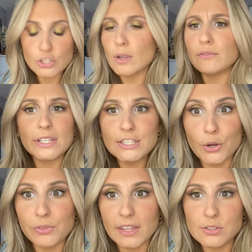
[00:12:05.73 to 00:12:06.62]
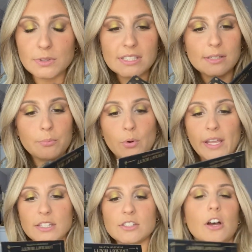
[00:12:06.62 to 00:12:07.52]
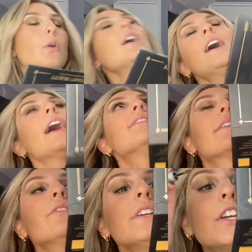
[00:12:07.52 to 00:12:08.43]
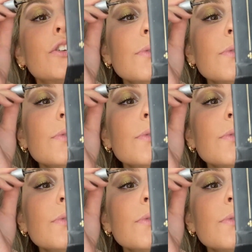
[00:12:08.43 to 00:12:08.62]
I really don't think this will disappoint. So I've never really used